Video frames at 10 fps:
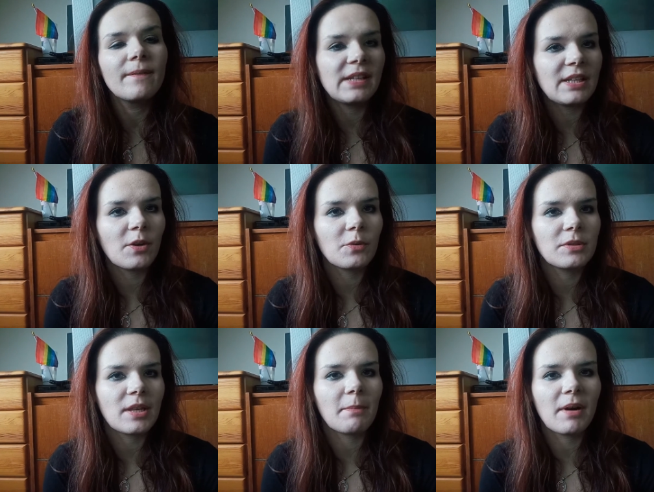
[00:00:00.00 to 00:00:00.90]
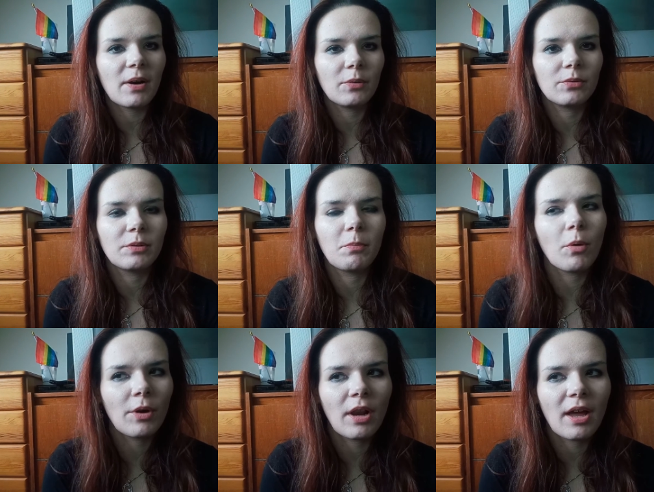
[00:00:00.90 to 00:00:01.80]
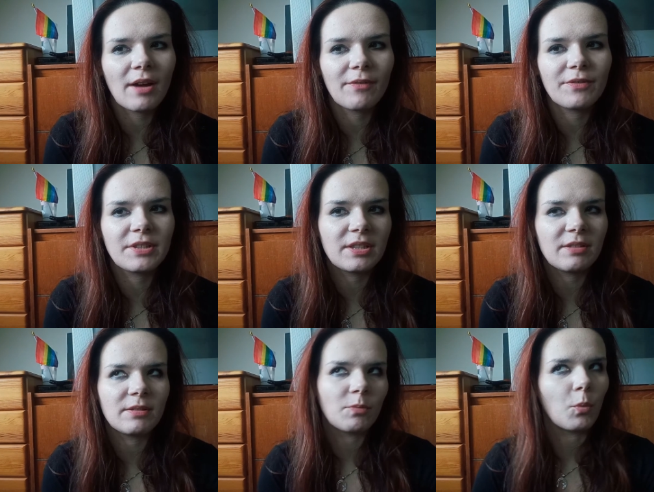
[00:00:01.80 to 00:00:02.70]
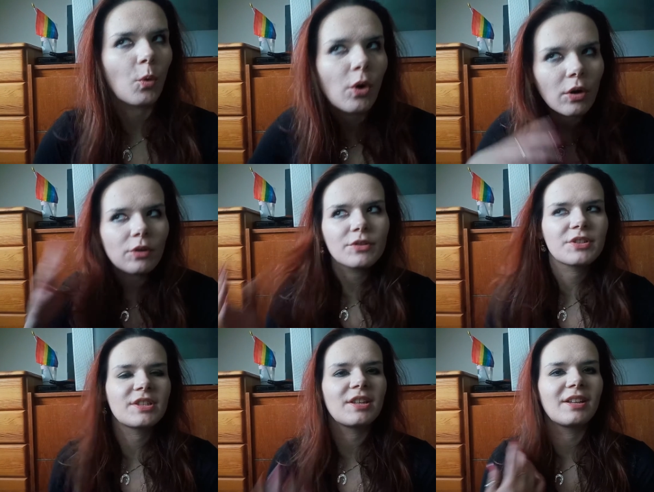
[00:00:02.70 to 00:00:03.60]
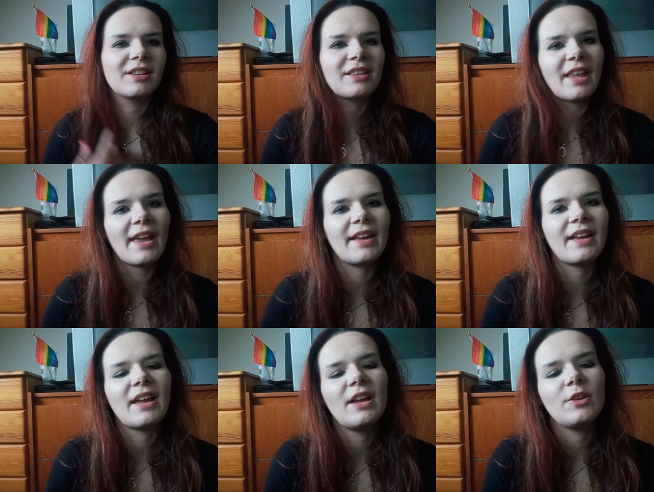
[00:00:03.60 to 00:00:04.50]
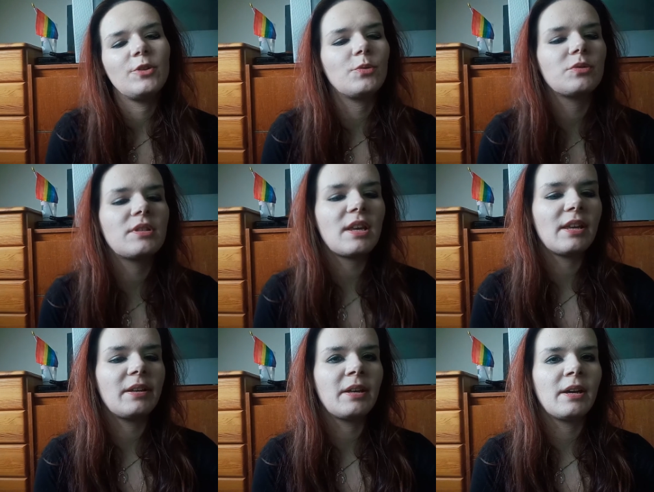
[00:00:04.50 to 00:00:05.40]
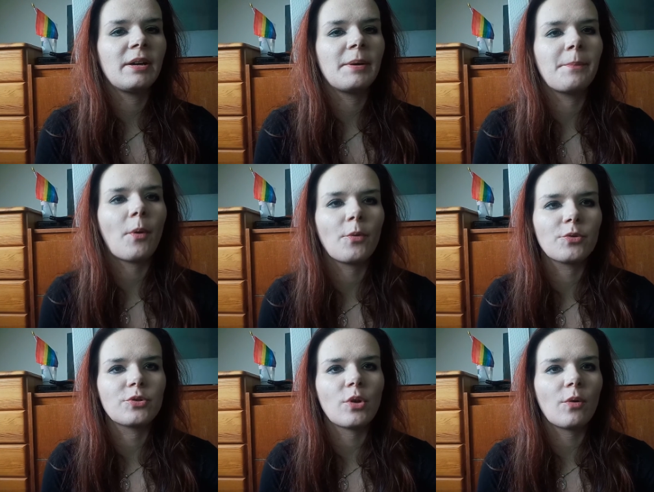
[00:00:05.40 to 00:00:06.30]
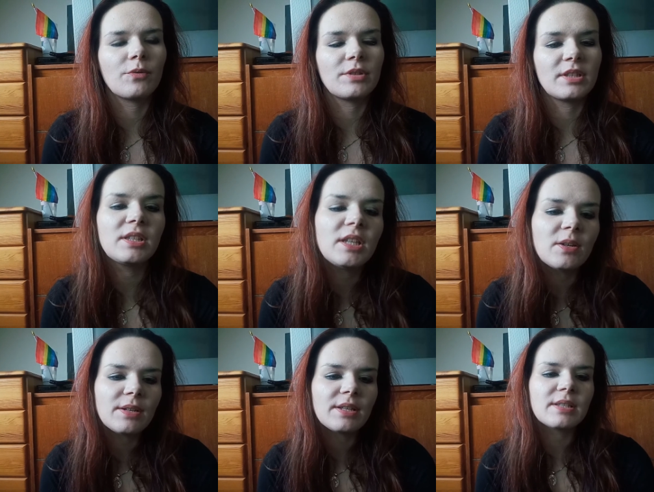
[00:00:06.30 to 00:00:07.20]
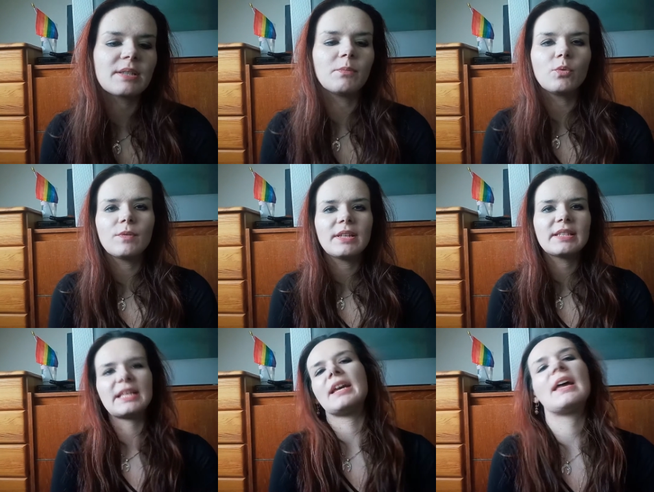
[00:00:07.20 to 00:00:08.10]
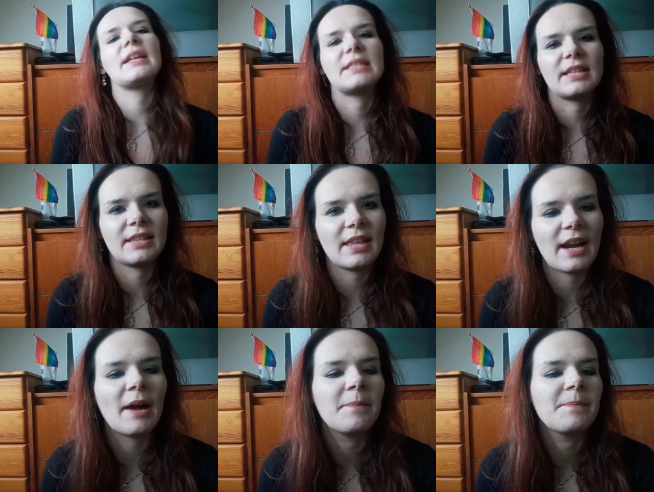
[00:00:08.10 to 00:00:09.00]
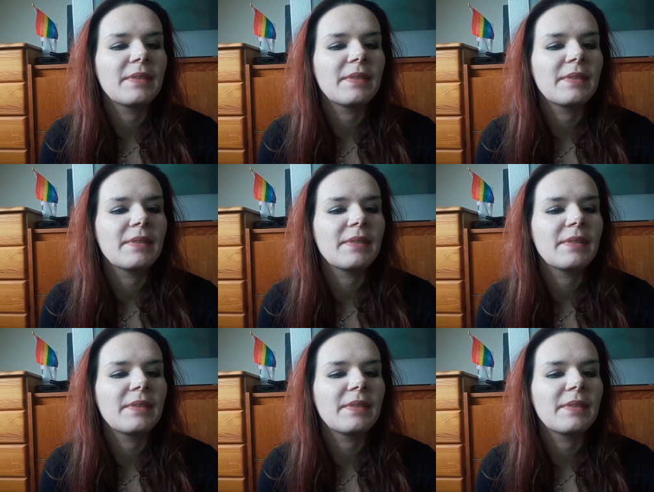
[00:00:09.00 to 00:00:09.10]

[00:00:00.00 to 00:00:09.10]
videos about Boy Love's world deck used in most of the series, movies, etc.